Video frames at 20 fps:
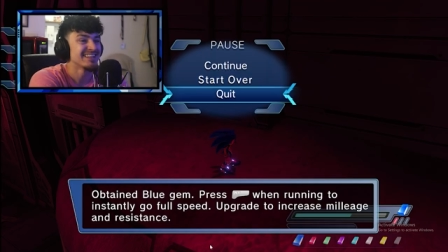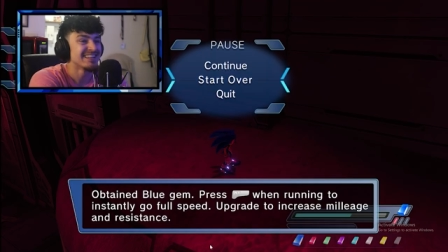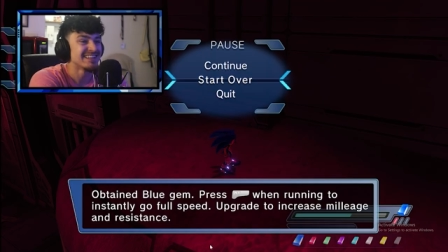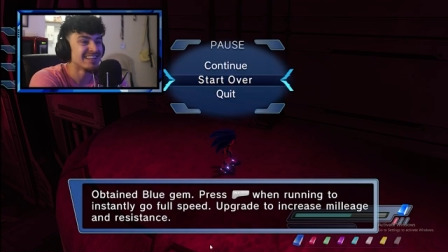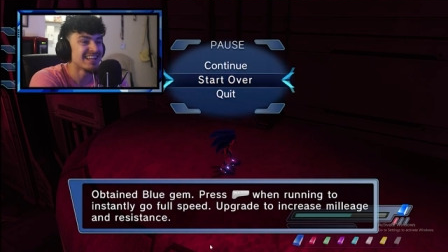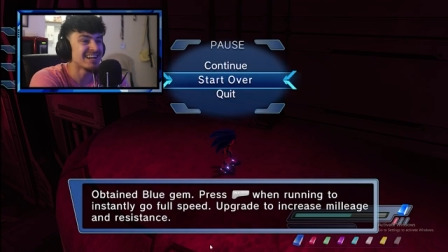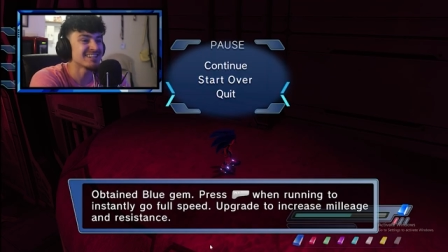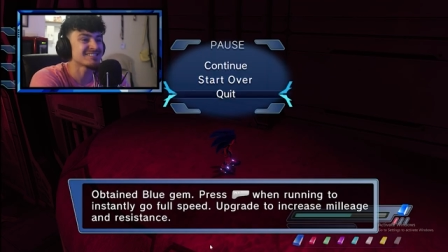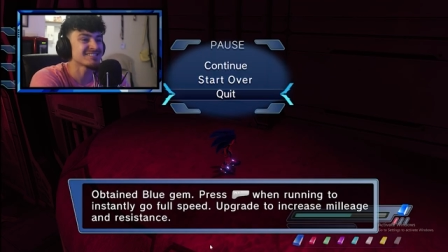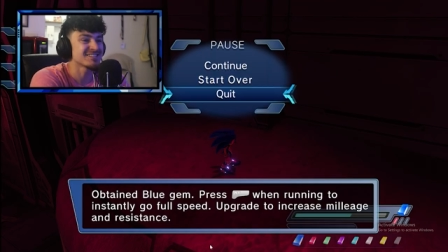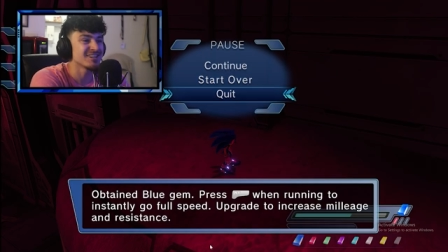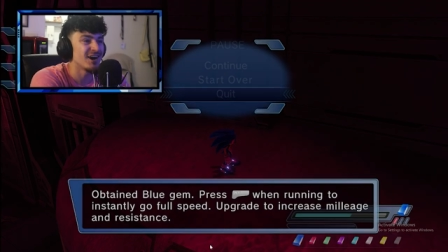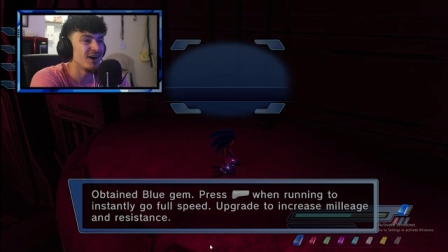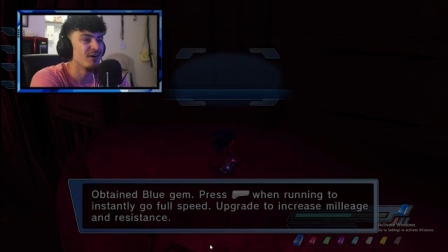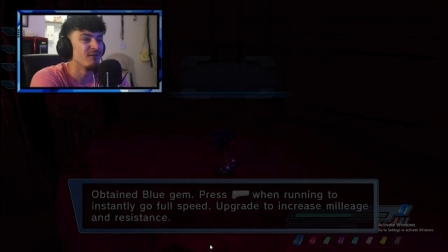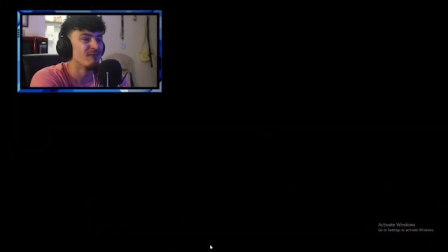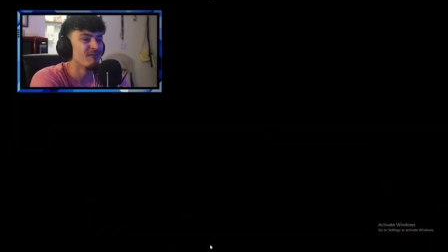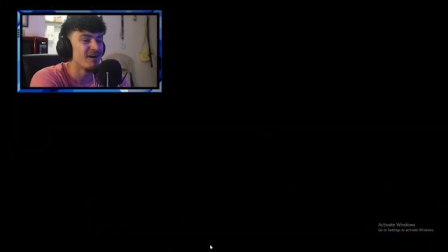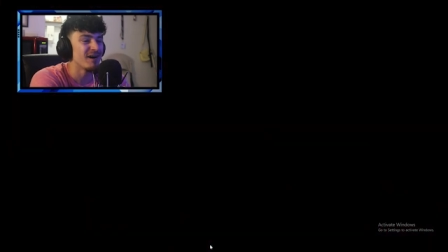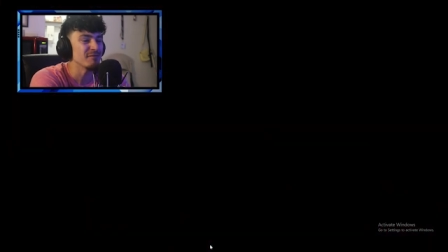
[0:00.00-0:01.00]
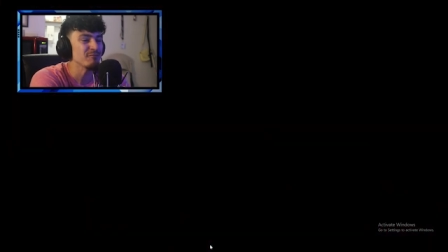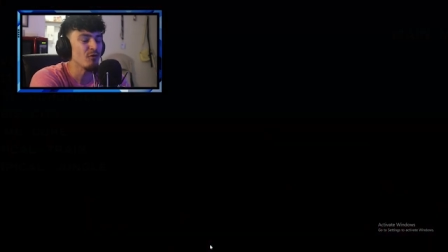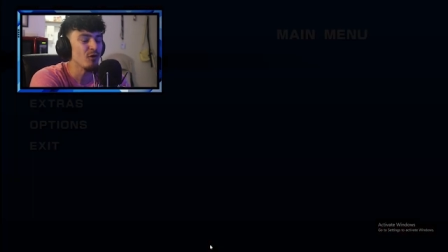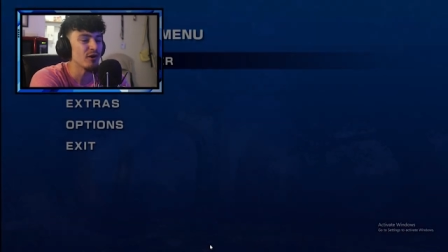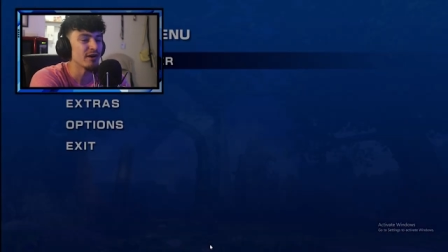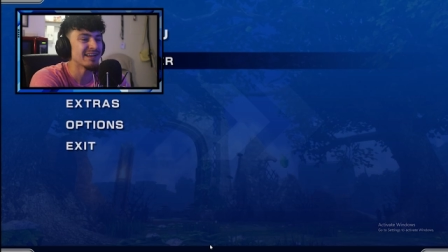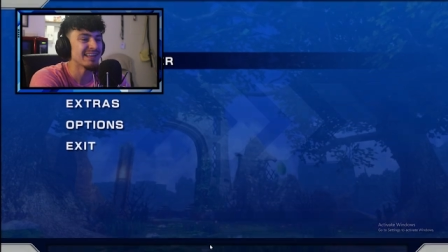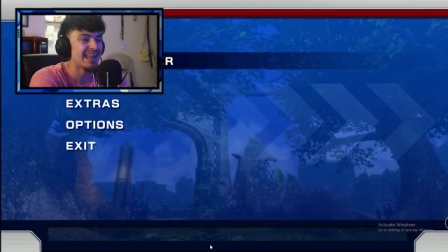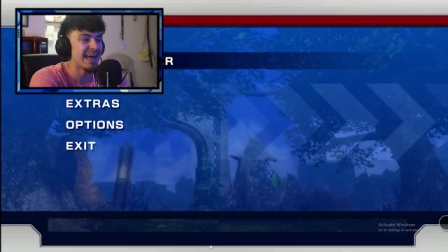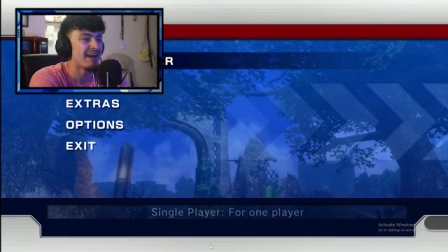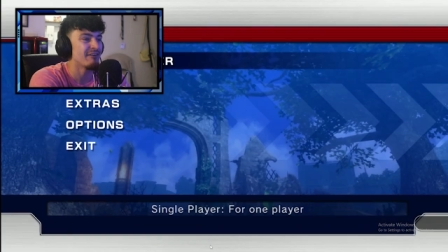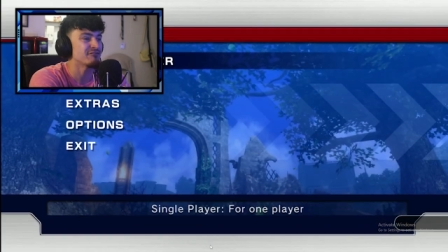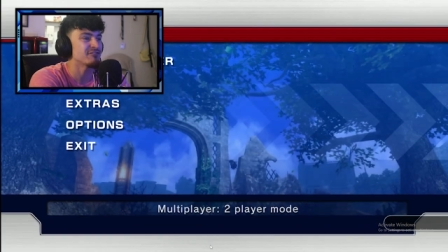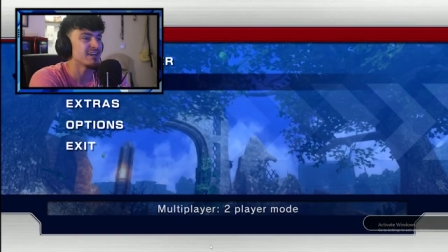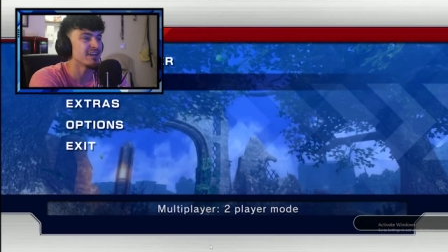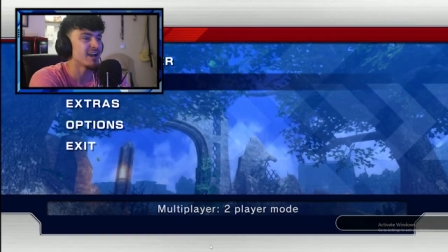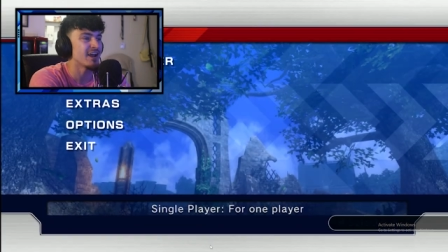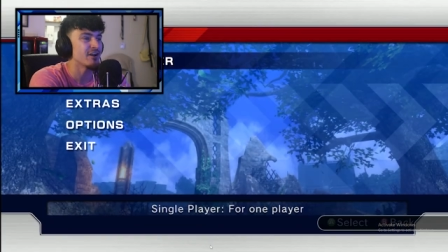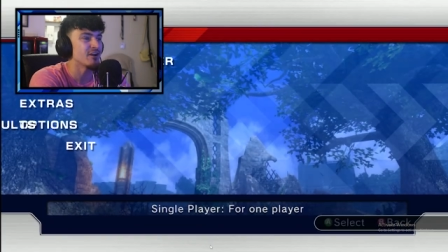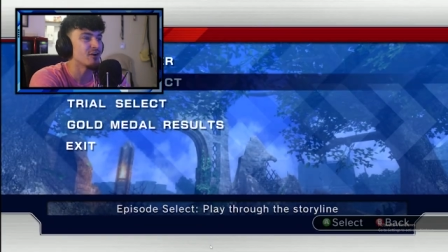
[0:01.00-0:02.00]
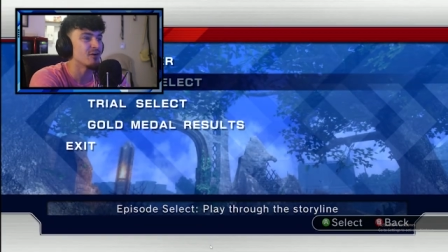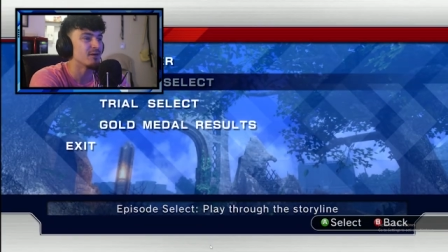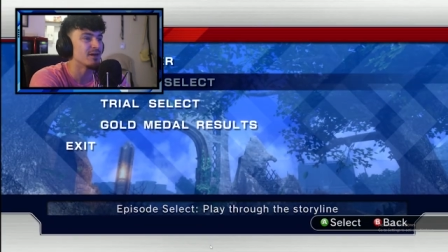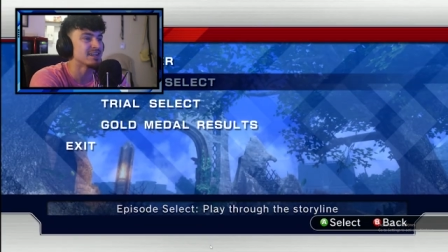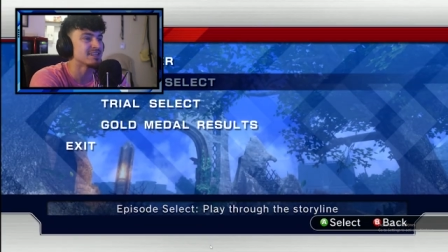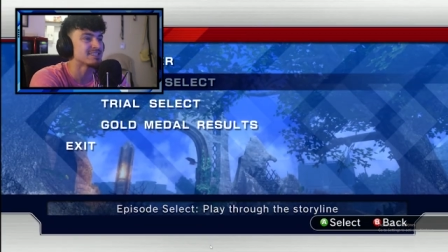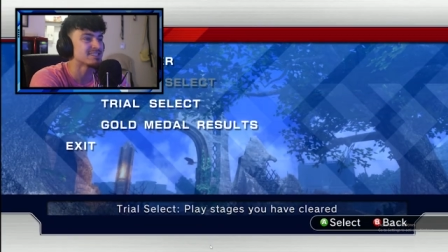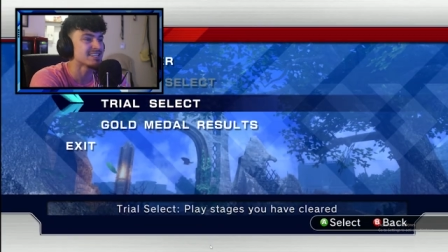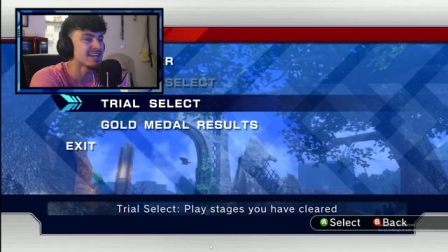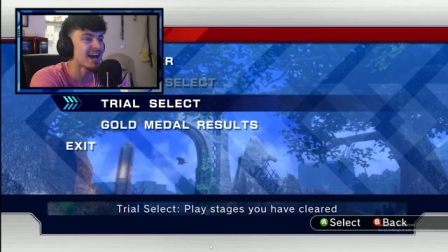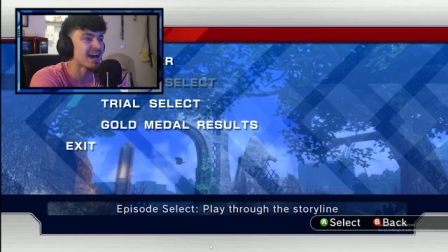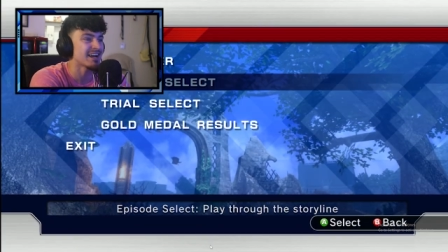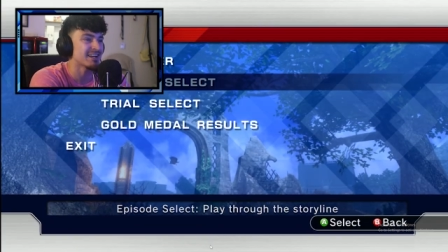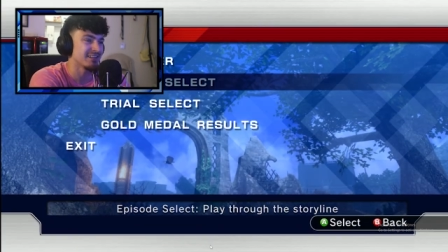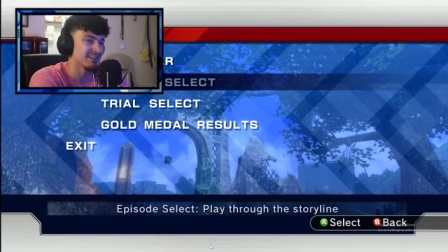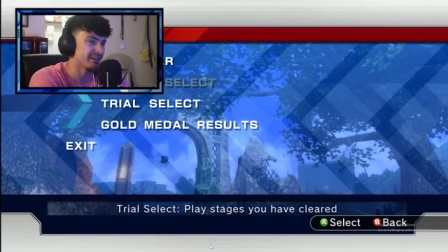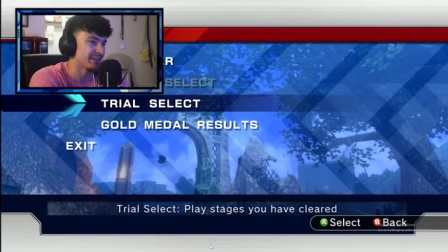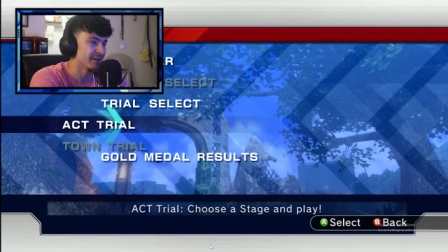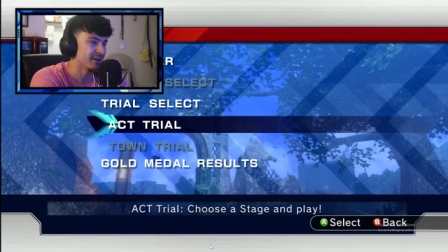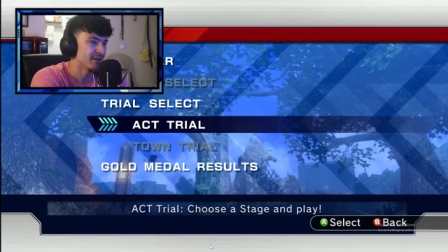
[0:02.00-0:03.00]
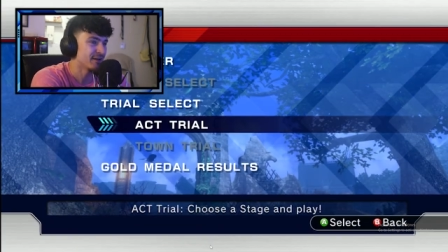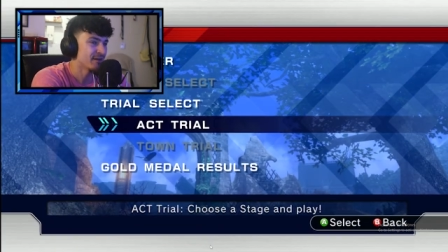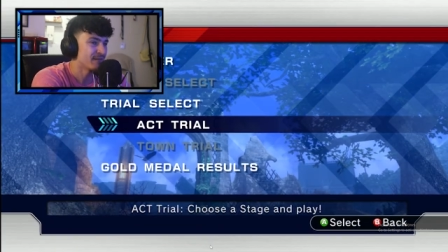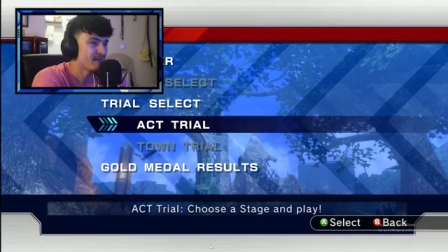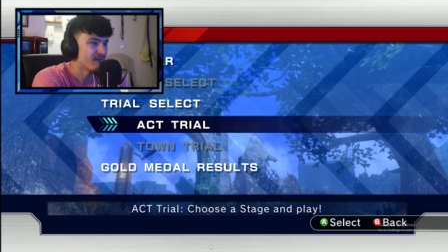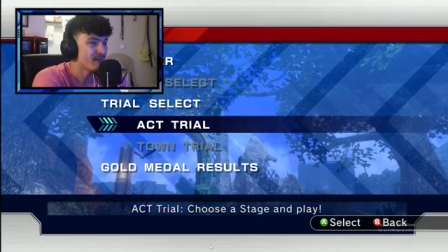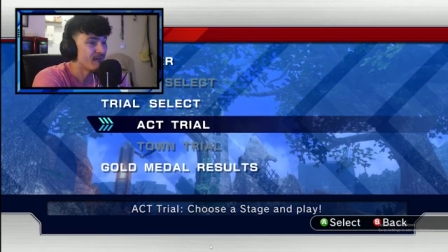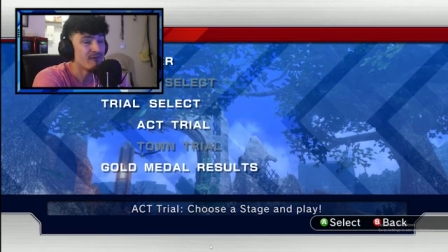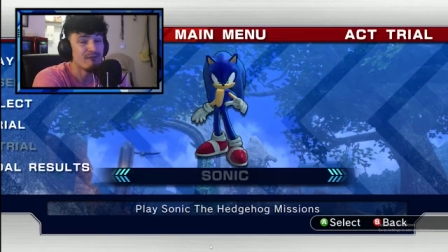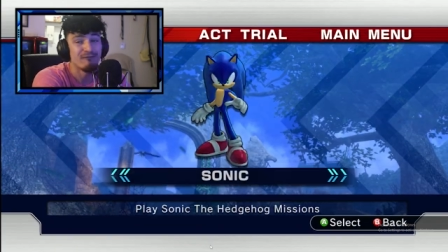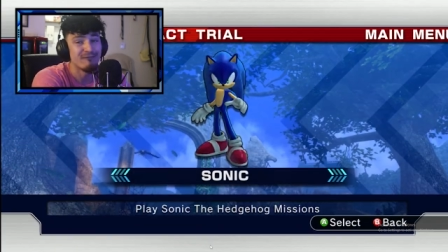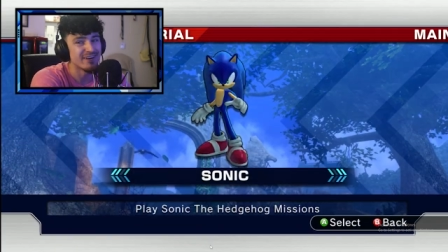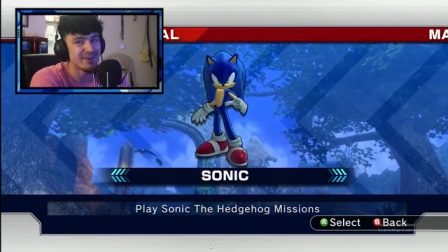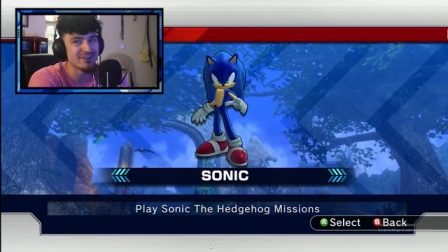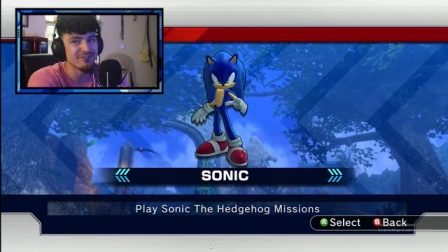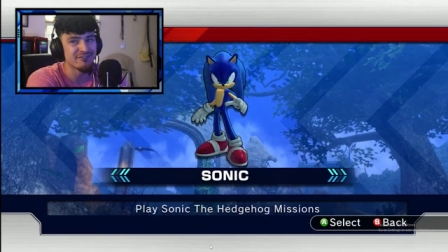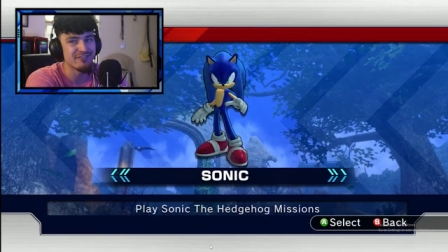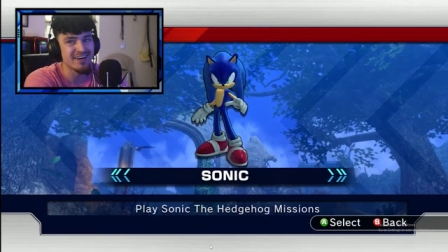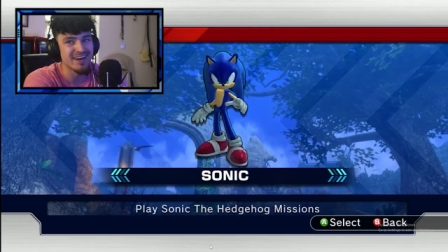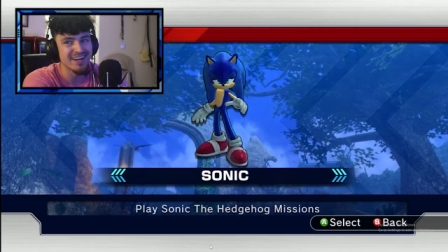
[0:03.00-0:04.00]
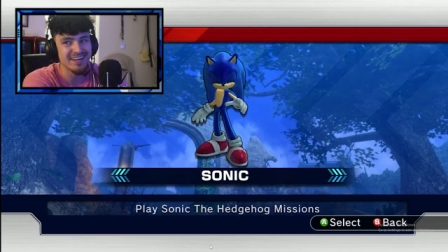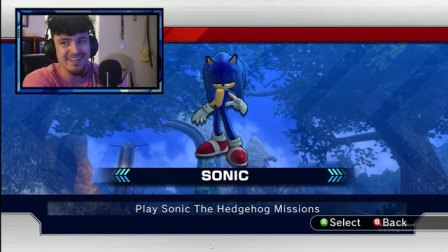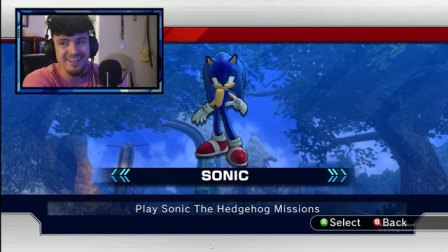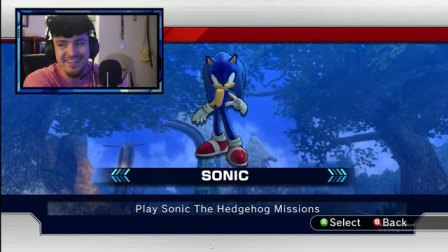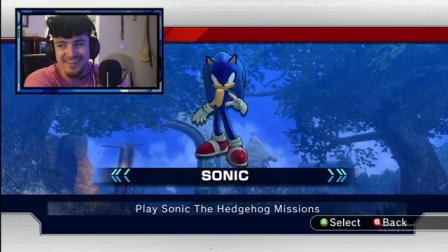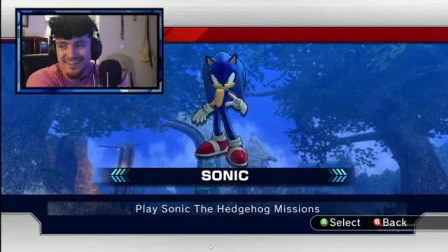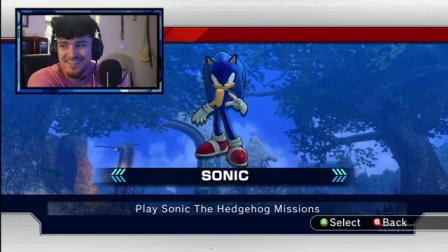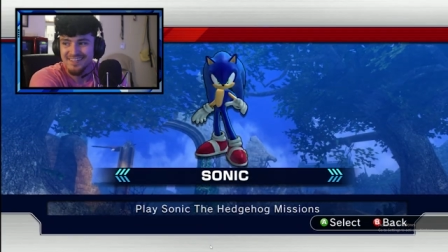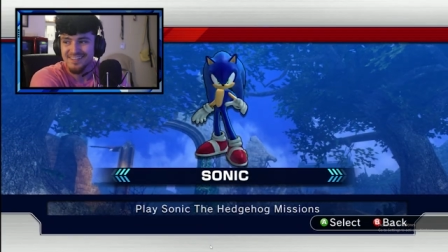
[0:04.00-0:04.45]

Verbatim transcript: Let's go. One more left, and I know exactly where to find it.